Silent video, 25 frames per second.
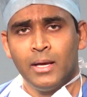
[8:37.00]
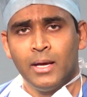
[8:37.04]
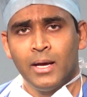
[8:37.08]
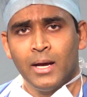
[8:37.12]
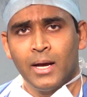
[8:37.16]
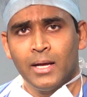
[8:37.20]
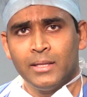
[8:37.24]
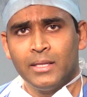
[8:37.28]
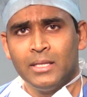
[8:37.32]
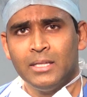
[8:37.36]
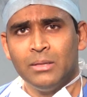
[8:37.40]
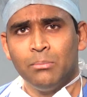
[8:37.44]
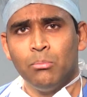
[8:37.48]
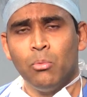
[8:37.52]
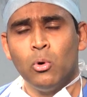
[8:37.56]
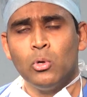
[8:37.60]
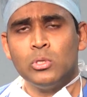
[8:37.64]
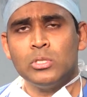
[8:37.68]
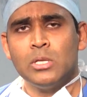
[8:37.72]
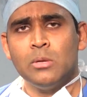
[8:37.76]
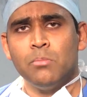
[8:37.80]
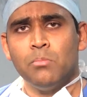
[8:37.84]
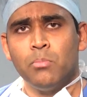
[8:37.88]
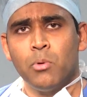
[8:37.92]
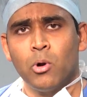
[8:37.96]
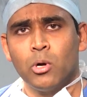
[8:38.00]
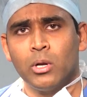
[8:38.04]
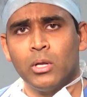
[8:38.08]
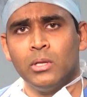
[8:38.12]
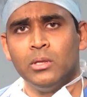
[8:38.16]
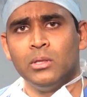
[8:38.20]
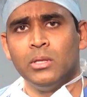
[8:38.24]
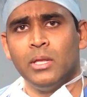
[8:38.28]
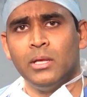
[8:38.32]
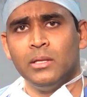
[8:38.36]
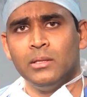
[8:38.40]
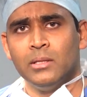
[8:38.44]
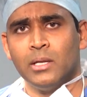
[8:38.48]
I think the most
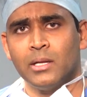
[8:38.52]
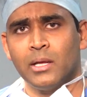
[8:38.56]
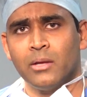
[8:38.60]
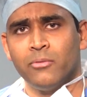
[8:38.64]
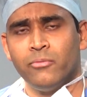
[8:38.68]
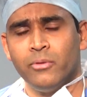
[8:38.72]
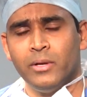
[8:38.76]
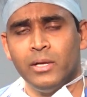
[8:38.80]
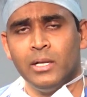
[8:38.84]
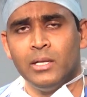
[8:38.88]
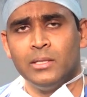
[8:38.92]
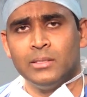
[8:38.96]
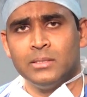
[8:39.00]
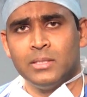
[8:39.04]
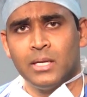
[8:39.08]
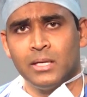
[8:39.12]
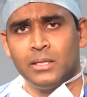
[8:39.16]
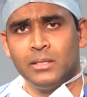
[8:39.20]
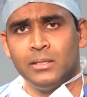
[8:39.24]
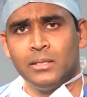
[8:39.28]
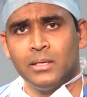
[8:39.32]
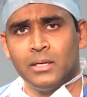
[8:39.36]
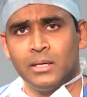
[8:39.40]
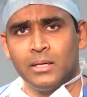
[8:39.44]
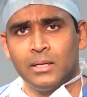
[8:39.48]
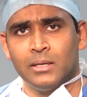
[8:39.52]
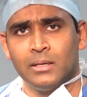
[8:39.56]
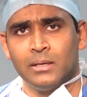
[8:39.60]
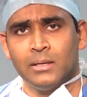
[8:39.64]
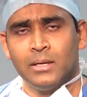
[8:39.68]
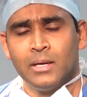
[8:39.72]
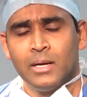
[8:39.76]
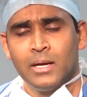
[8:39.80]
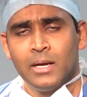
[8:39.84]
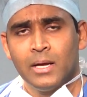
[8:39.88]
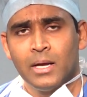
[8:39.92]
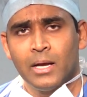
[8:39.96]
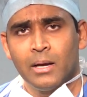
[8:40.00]
important thing that I feel is that uh,
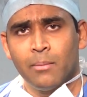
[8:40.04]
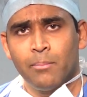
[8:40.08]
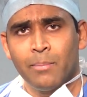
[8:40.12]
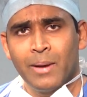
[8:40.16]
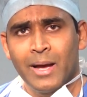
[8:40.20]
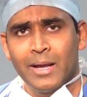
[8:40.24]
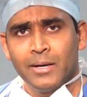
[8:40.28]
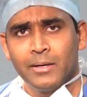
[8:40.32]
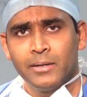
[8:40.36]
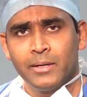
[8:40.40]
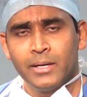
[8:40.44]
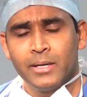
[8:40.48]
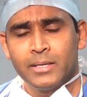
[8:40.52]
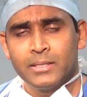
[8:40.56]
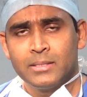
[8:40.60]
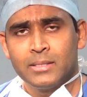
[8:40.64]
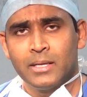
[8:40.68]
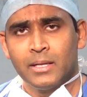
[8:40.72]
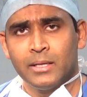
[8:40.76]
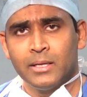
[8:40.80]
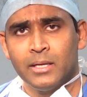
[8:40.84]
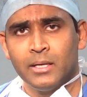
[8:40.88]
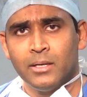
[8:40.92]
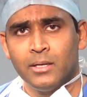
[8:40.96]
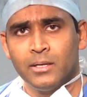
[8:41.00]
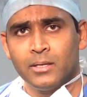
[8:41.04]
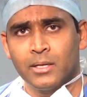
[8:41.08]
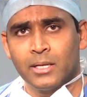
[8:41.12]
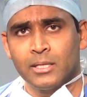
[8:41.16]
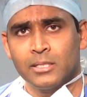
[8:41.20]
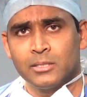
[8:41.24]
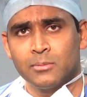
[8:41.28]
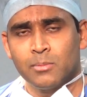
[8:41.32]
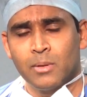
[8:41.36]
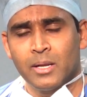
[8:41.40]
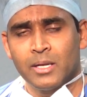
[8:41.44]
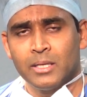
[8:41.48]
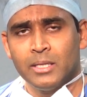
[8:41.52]
a pancreas and a kidney
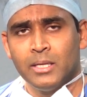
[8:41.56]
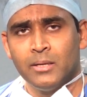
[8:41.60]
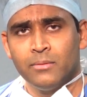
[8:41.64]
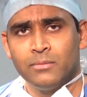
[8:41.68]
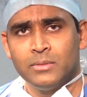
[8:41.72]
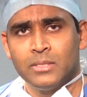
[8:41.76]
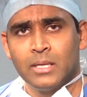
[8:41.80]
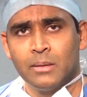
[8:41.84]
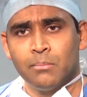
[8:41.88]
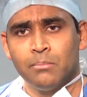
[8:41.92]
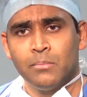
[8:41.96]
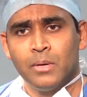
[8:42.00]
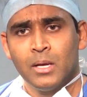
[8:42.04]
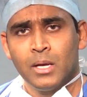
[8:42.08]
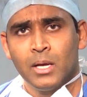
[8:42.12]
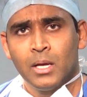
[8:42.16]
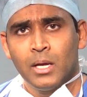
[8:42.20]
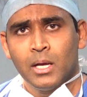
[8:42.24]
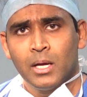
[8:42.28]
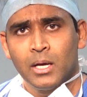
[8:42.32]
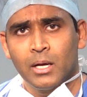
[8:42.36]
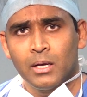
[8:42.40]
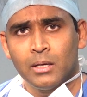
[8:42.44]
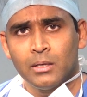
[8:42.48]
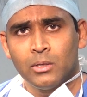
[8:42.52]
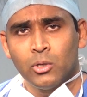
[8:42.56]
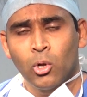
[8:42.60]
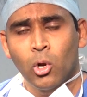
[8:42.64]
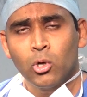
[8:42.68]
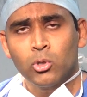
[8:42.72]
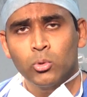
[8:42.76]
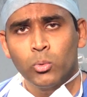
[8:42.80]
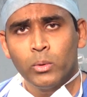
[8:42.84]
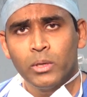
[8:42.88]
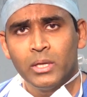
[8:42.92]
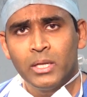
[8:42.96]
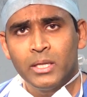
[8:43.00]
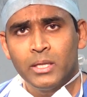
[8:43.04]
transplant gives them uh, not
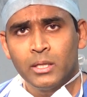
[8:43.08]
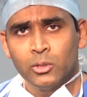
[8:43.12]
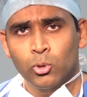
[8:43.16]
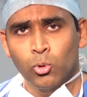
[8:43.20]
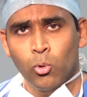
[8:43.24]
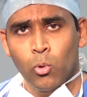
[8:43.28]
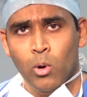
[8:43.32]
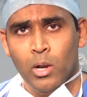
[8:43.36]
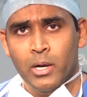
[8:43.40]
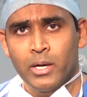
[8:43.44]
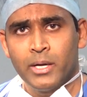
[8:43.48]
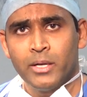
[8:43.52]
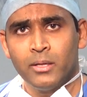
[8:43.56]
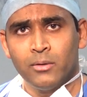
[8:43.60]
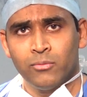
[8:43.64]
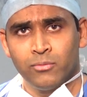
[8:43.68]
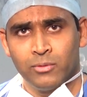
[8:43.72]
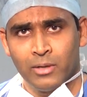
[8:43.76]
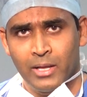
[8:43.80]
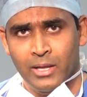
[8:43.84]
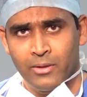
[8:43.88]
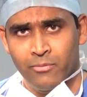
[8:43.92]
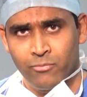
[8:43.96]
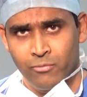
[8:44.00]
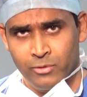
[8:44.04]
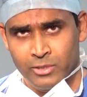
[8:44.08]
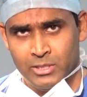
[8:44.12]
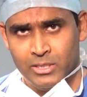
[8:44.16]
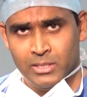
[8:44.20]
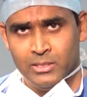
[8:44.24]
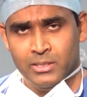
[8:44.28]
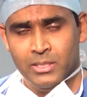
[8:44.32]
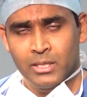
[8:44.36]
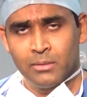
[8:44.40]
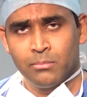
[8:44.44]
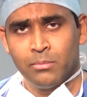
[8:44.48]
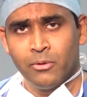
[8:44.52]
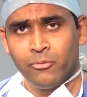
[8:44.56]
only the quality of life, which I
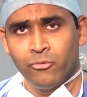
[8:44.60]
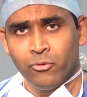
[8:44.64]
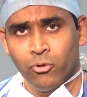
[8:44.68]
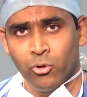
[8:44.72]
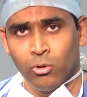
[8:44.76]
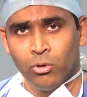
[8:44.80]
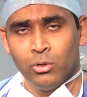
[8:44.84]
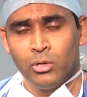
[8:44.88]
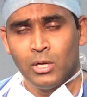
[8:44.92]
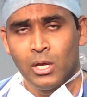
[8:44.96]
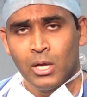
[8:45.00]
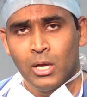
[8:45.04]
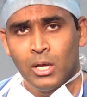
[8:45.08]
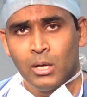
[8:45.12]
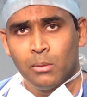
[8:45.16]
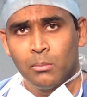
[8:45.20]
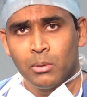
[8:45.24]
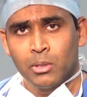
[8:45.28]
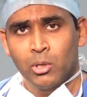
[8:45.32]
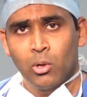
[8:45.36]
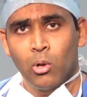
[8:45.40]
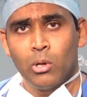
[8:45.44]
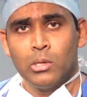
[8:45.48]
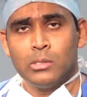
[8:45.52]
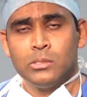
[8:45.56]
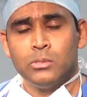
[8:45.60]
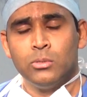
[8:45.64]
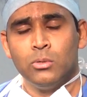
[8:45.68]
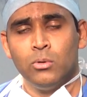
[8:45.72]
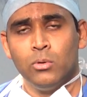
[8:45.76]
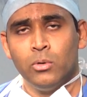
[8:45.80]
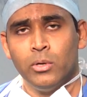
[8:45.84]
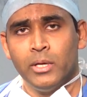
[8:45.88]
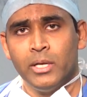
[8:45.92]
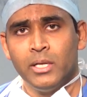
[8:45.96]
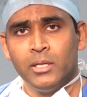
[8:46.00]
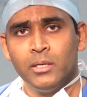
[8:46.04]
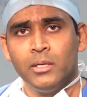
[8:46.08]
said before, but
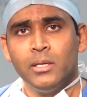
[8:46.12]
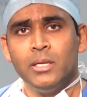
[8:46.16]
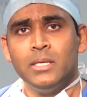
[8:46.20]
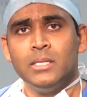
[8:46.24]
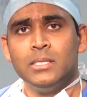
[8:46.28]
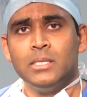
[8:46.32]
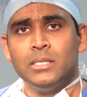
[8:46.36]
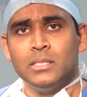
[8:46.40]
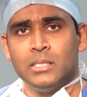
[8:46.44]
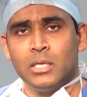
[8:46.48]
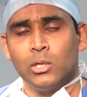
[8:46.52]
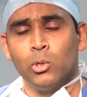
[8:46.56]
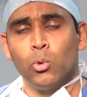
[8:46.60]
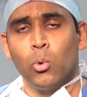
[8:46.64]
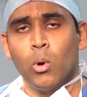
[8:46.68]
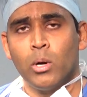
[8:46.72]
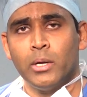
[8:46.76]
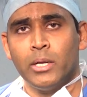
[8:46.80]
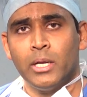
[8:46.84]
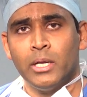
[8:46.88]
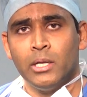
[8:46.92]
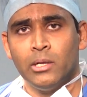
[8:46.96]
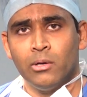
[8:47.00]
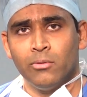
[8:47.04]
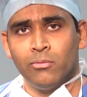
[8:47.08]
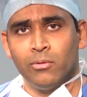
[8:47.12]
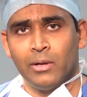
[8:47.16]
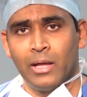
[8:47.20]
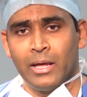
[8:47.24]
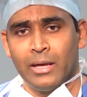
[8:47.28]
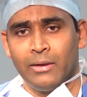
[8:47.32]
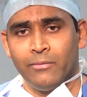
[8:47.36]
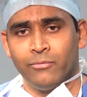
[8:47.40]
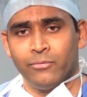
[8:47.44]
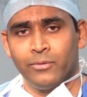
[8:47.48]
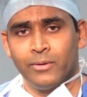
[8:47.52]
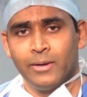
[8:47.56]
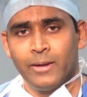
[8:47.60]
also increases the quantity of
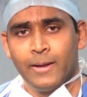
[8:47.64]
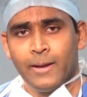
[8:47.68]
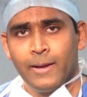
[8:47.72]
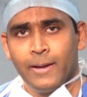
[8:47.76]
life.